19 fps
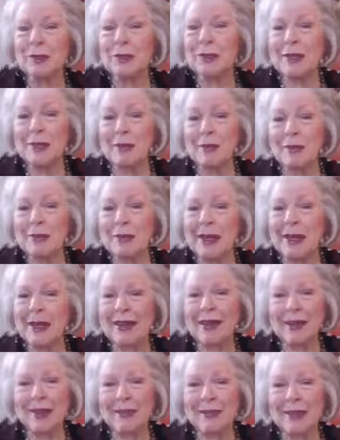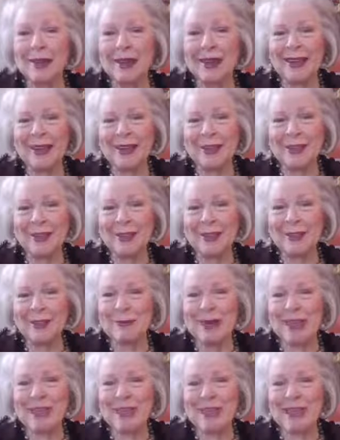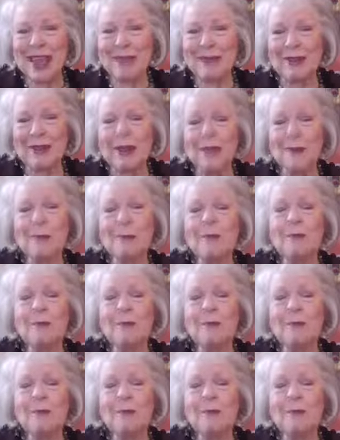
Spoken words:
keep my savvy,